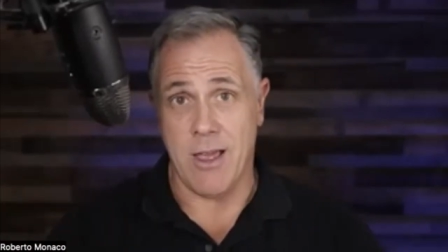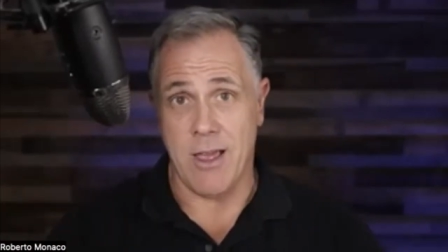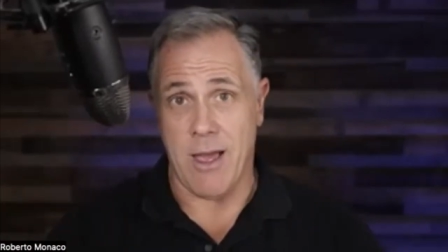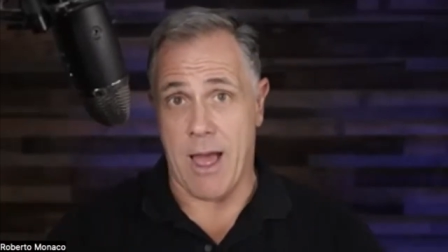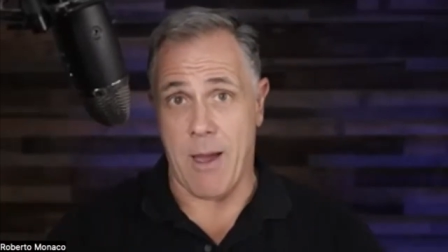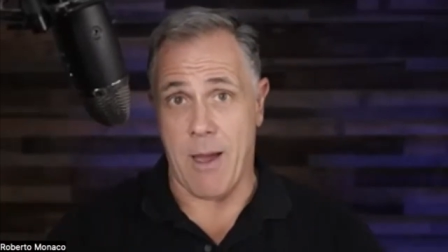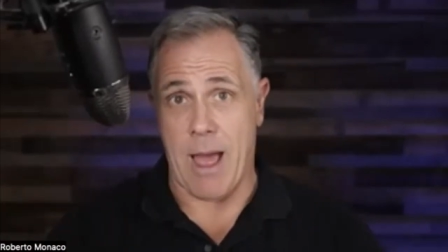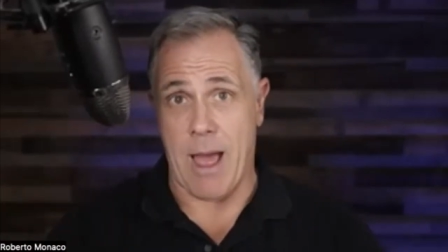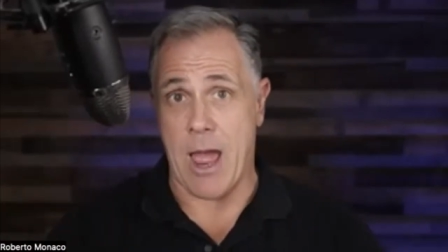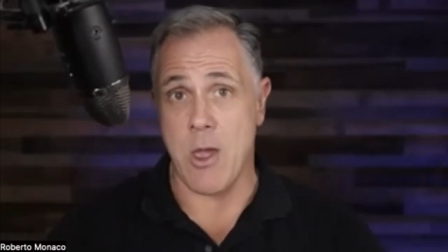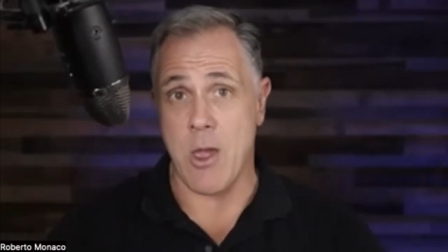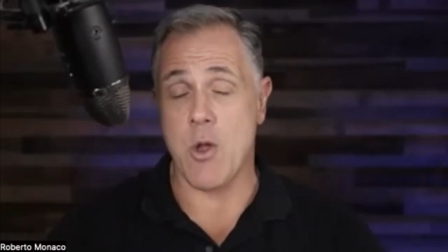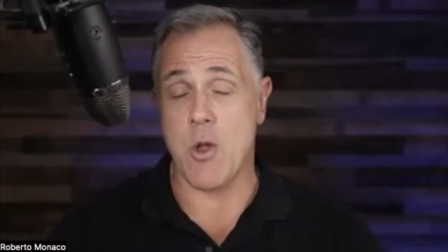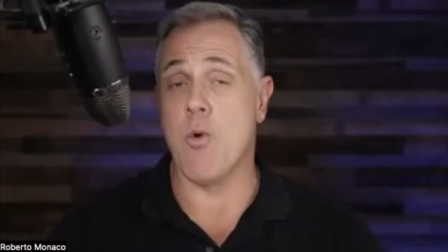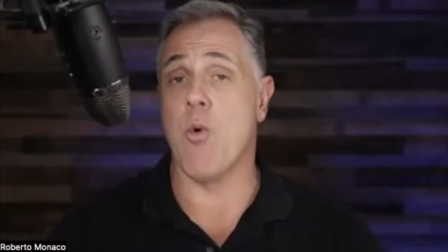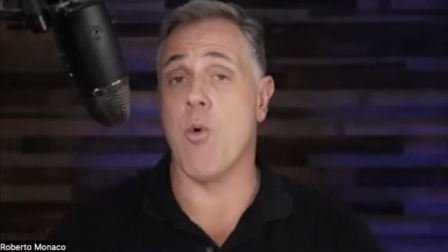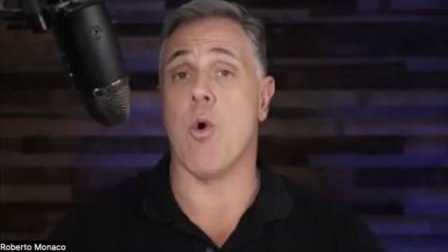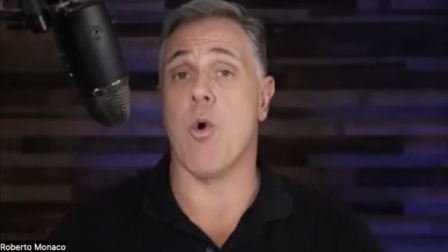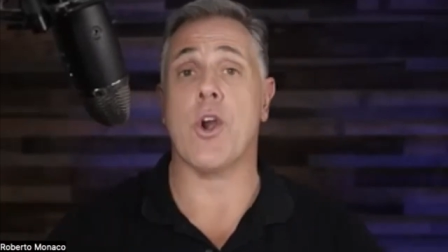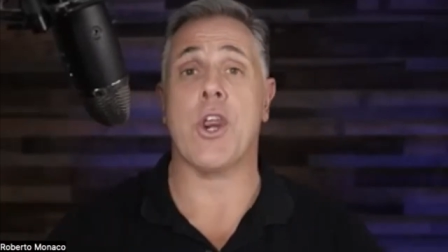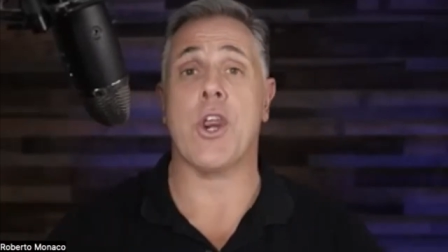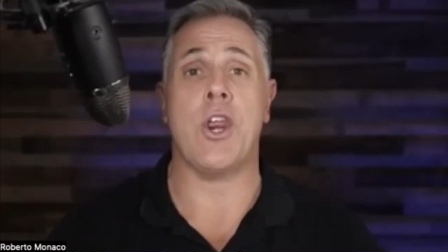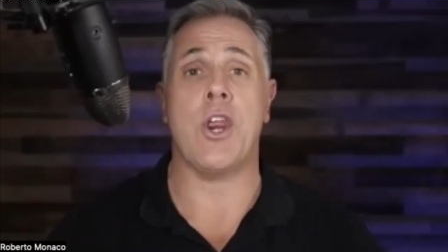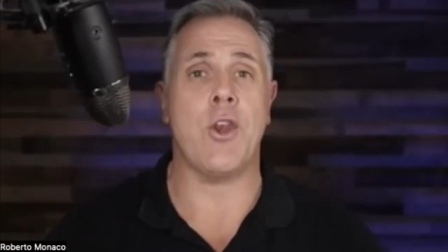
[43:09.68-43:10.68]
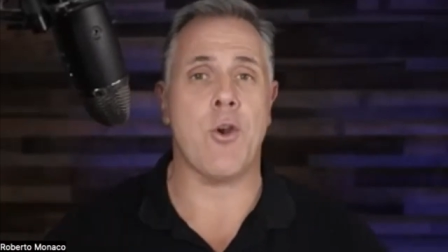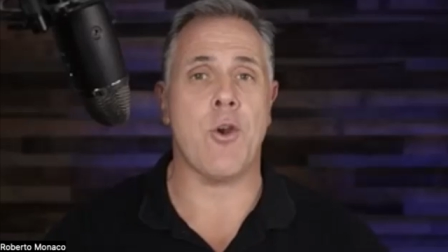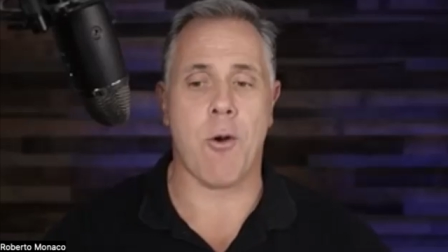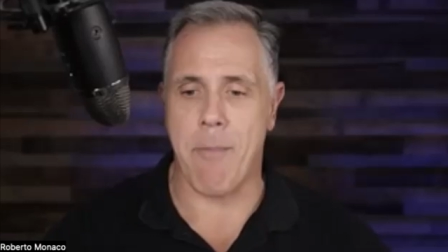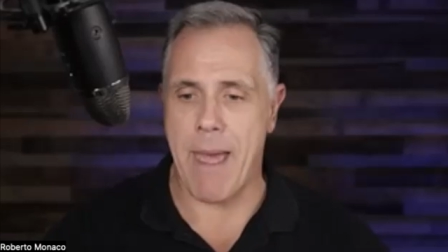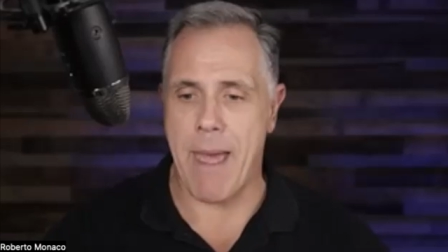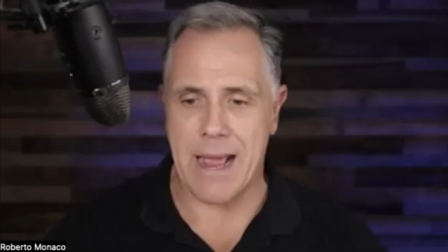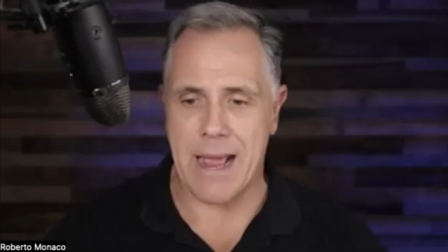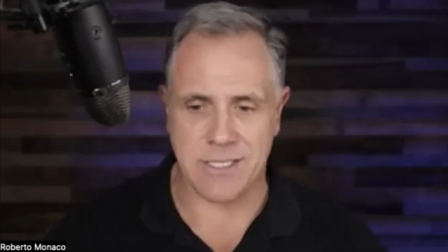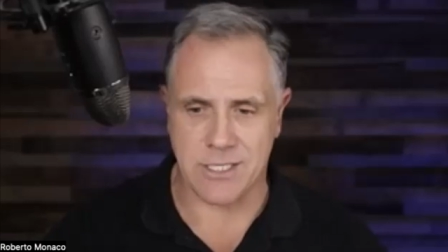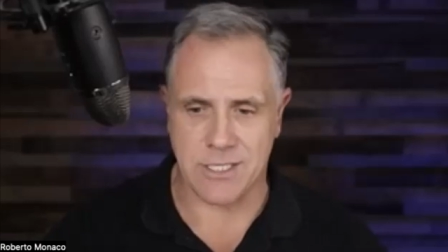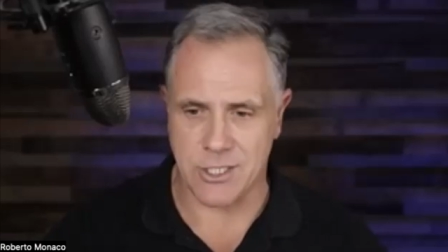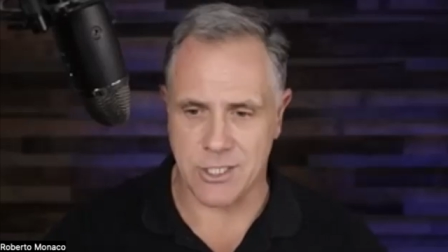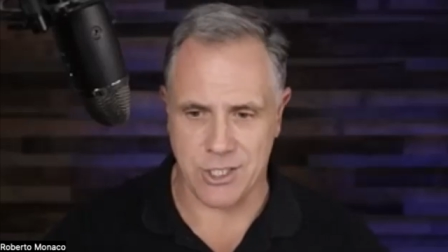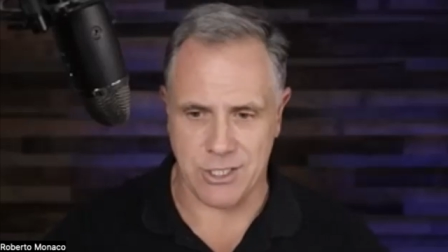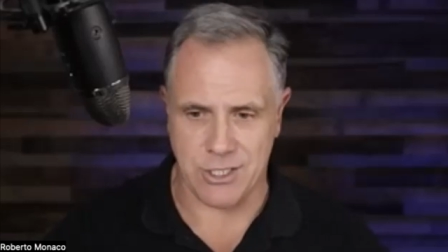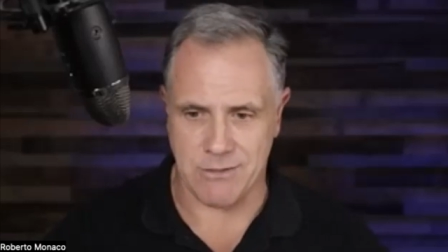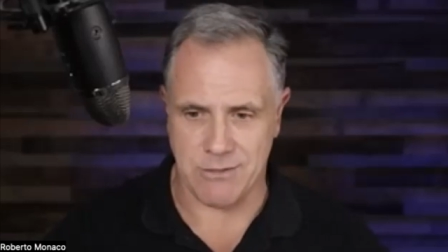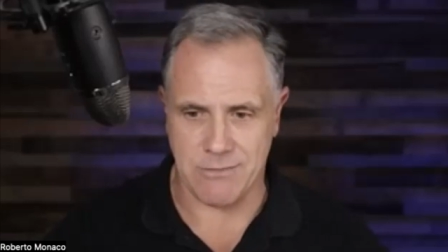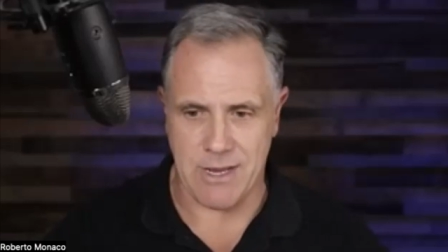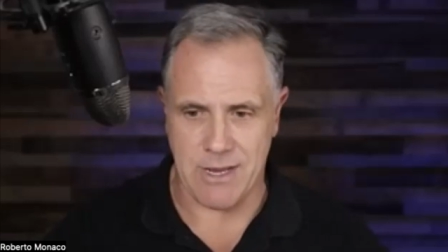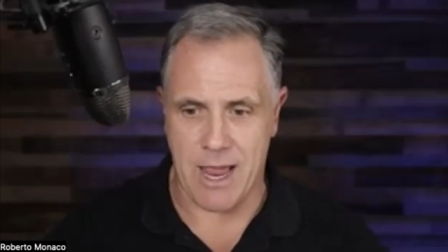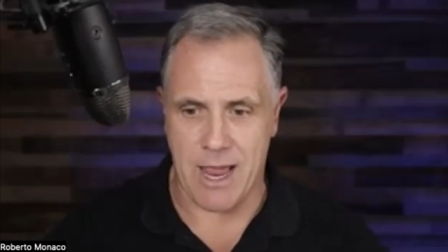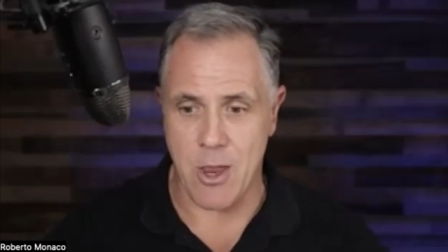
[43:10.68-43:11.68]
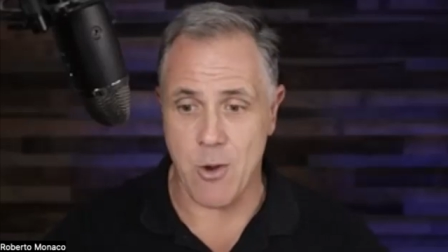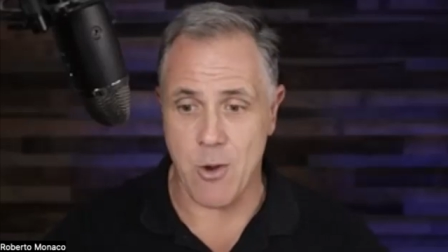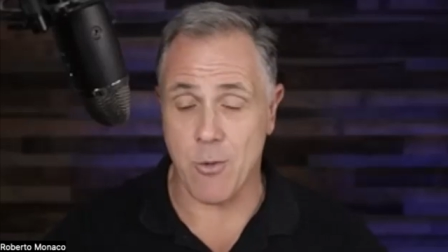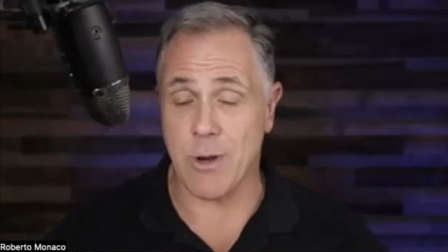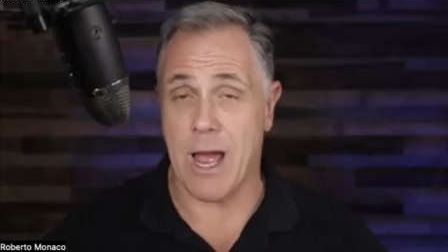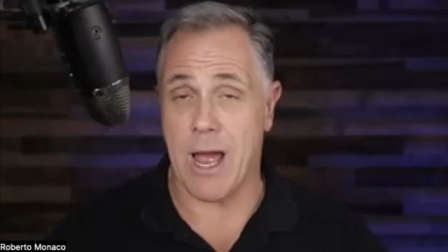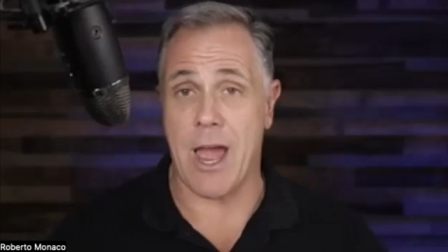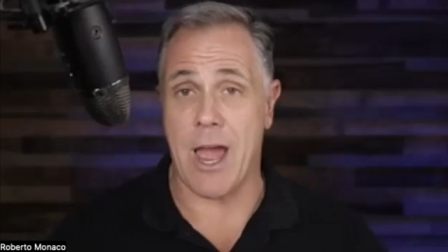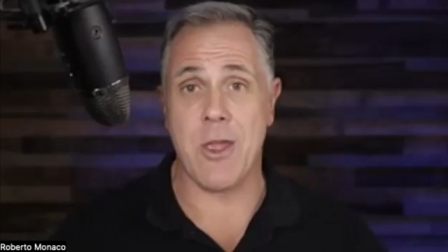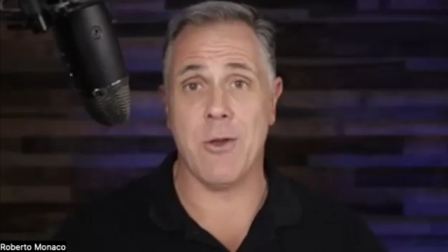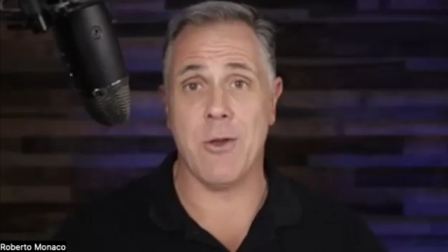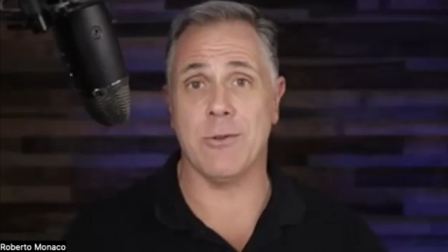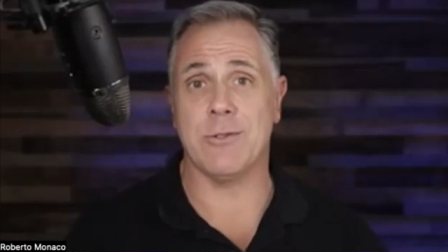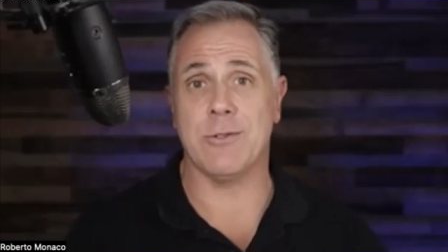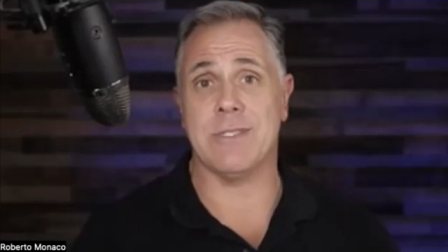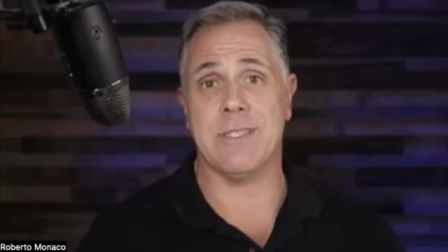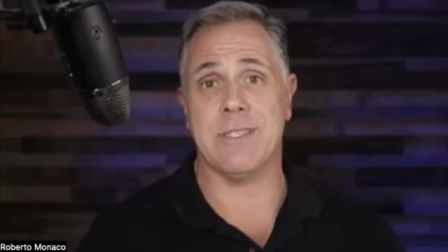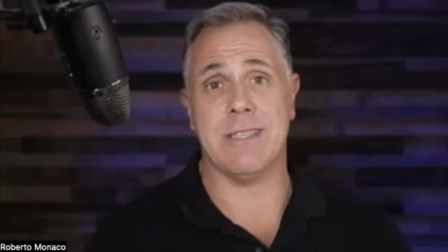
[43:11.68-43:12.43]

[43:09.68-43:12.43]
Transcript: uh, are you working your messaging? Are you are you